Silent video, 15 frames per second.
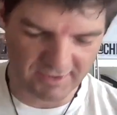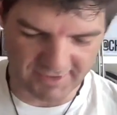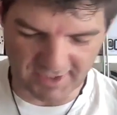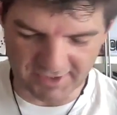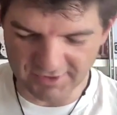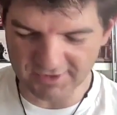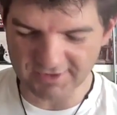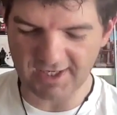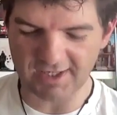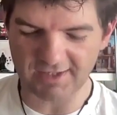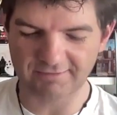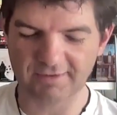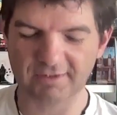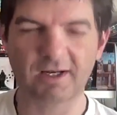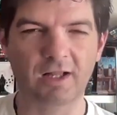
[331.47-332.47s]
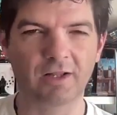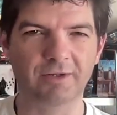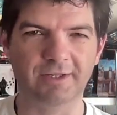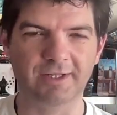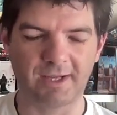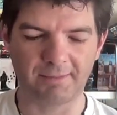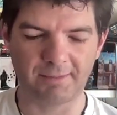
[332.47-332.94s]
That's just kind of the color
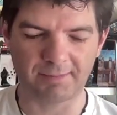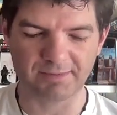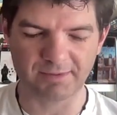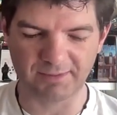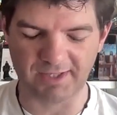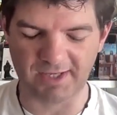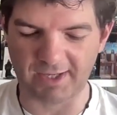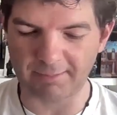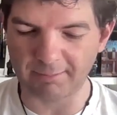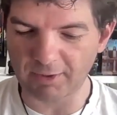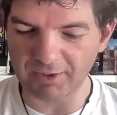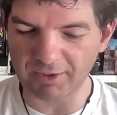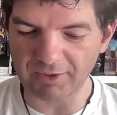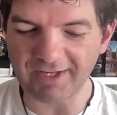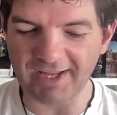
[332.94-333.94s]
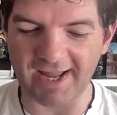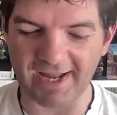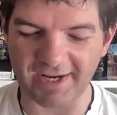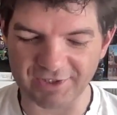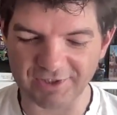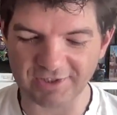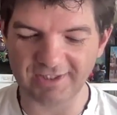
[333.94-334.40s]
that came up to me. And I'm wondering,
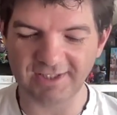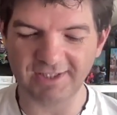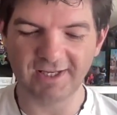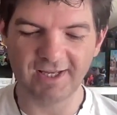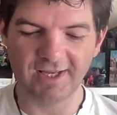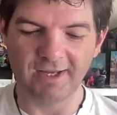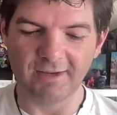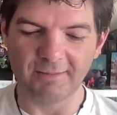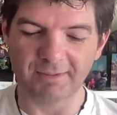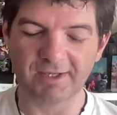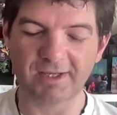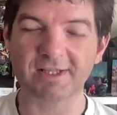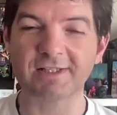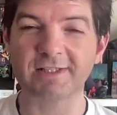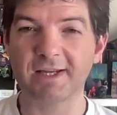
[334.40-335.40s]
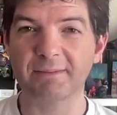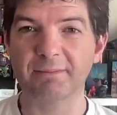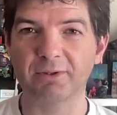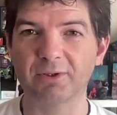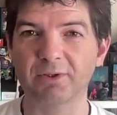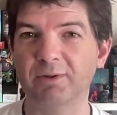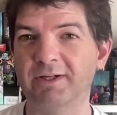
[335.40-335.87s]
actually, because light
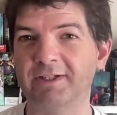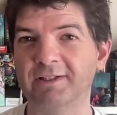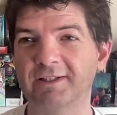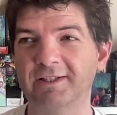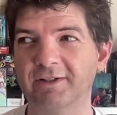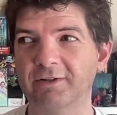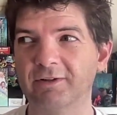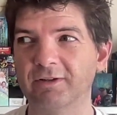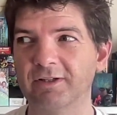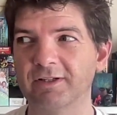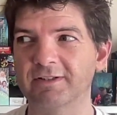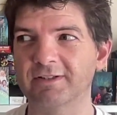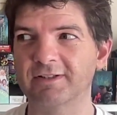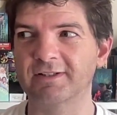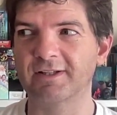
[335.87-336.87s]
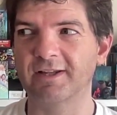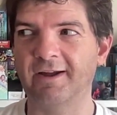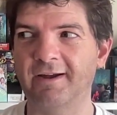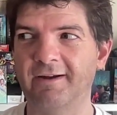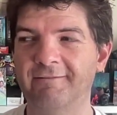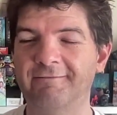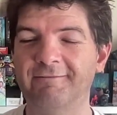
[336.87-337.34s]
blue and clear
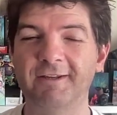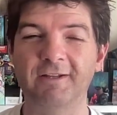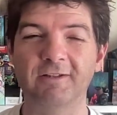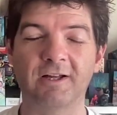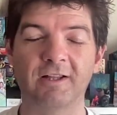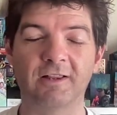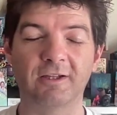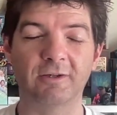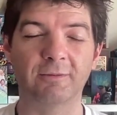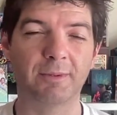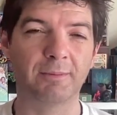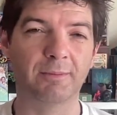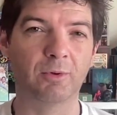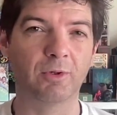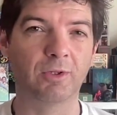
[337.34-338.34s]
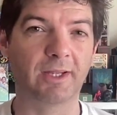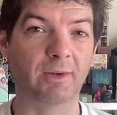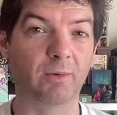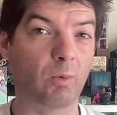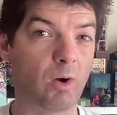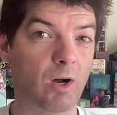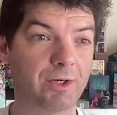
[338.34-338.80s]
feel a little bit more like
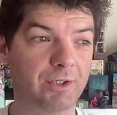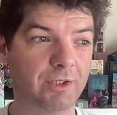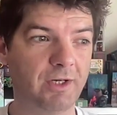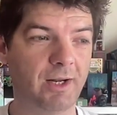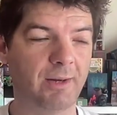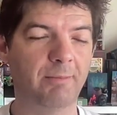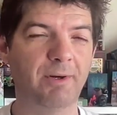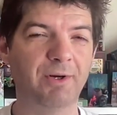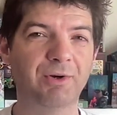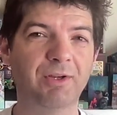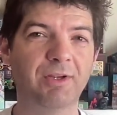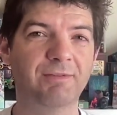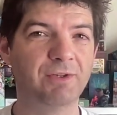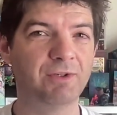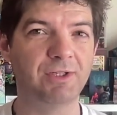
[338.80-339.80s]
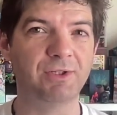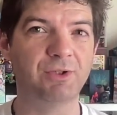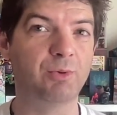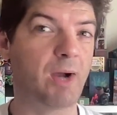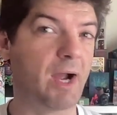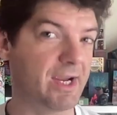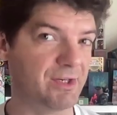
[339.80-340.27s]
water, I'm wondering if you need
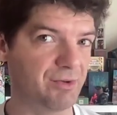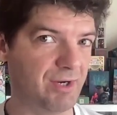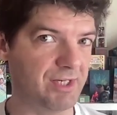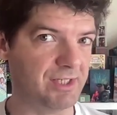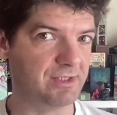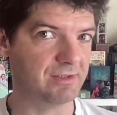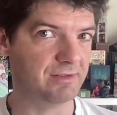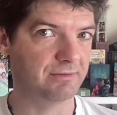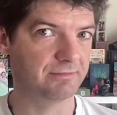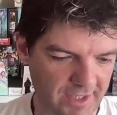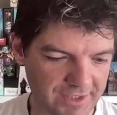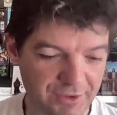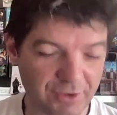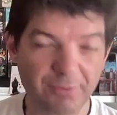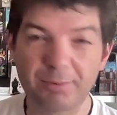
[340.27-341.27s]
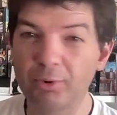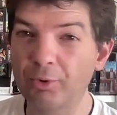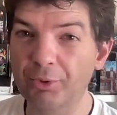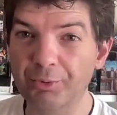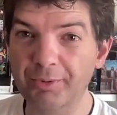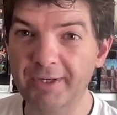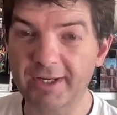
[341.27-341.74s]
to hydrate. I do
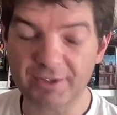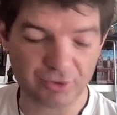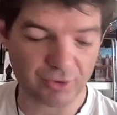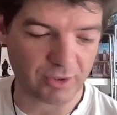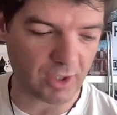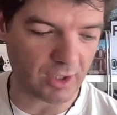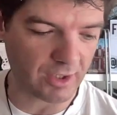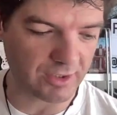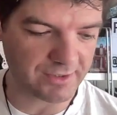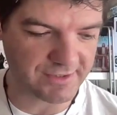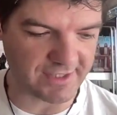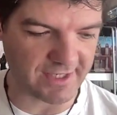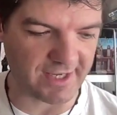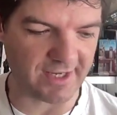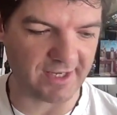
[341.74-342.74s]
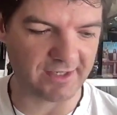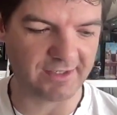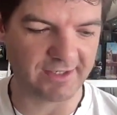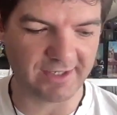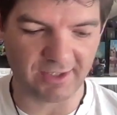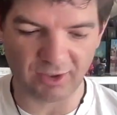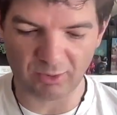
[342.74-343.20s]
pull three extra cards, and
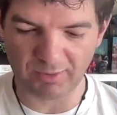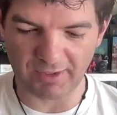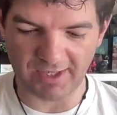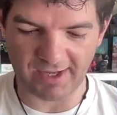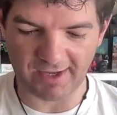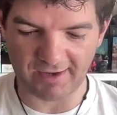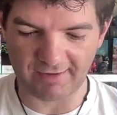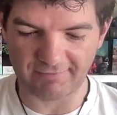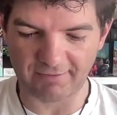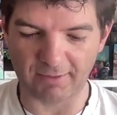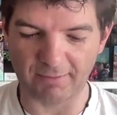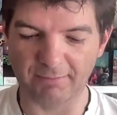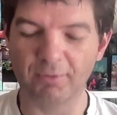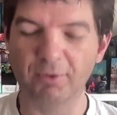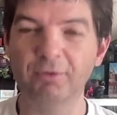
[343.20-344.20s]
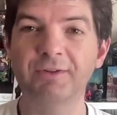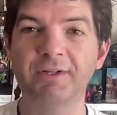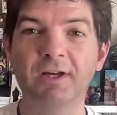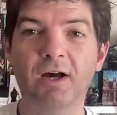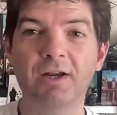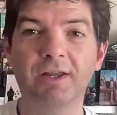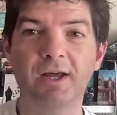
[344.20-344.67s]
here we have
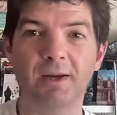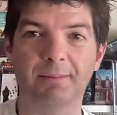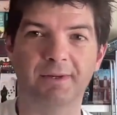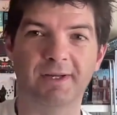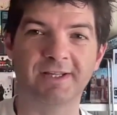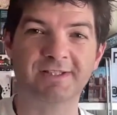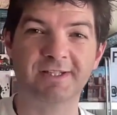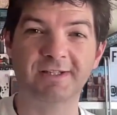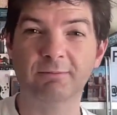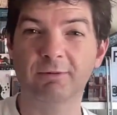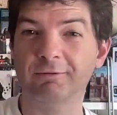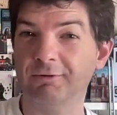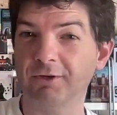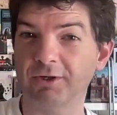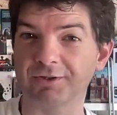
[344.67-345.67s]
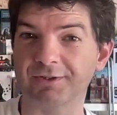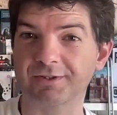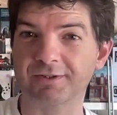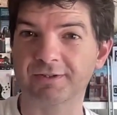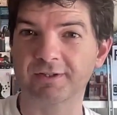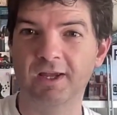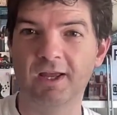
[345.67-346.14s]
moving on up. It's in
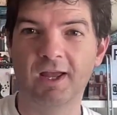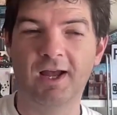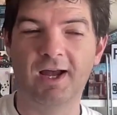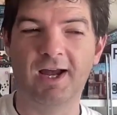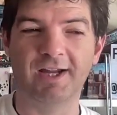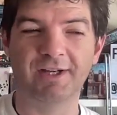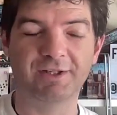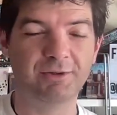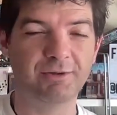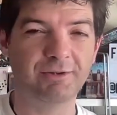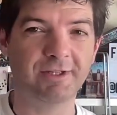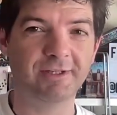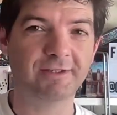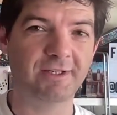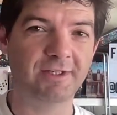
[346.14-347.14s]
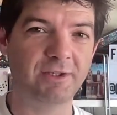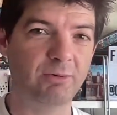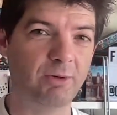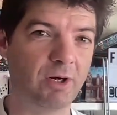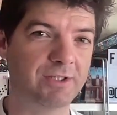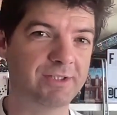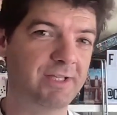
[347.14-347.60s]
reverse. I do think that
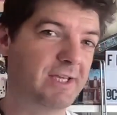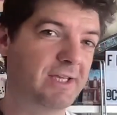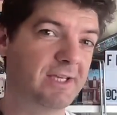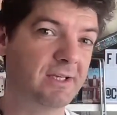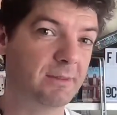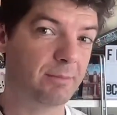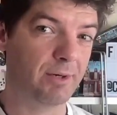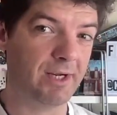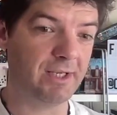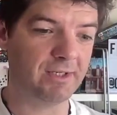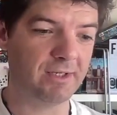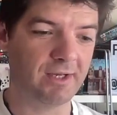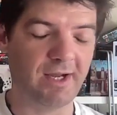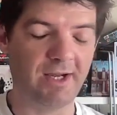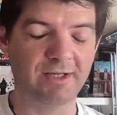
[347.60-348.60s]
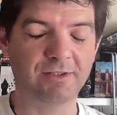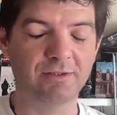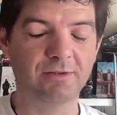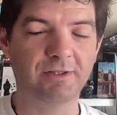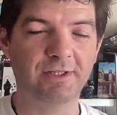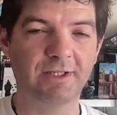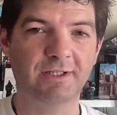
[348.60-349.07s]
you are taking a break. I
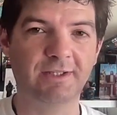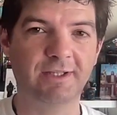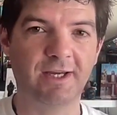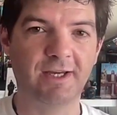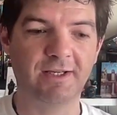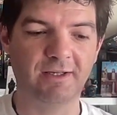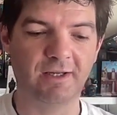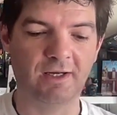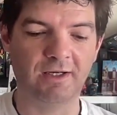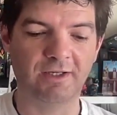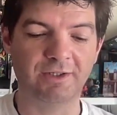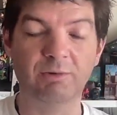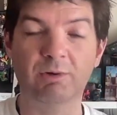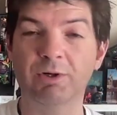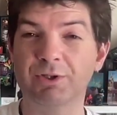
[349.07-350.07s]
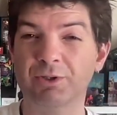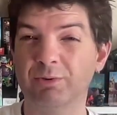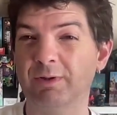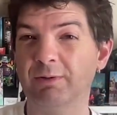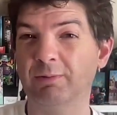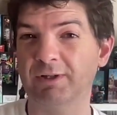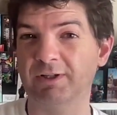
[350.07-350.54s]
do think that you are
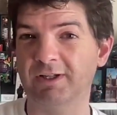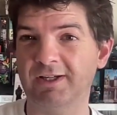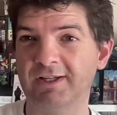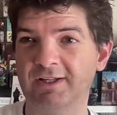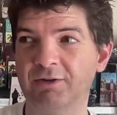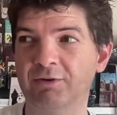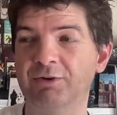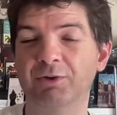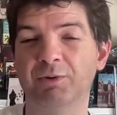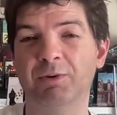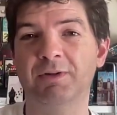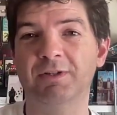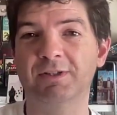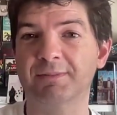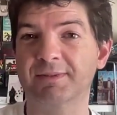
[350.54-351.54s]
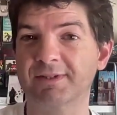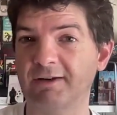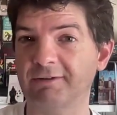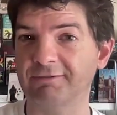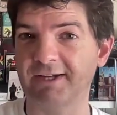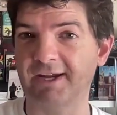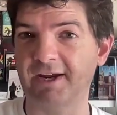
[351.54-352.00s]
doing what you're doing some
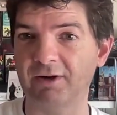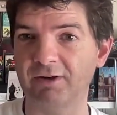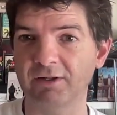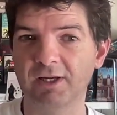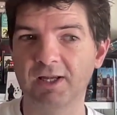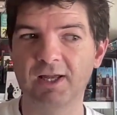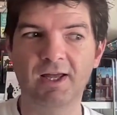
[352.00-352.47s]
self-care.